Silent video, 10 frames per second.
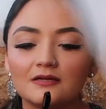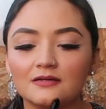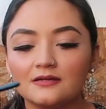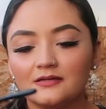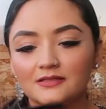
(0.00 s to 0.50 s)

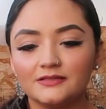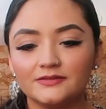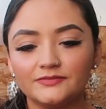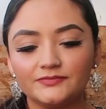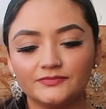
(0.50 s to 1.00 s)

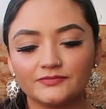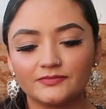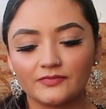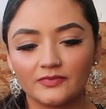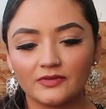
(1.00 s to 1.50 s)

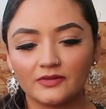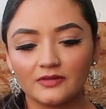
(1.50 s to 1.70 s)
(silence)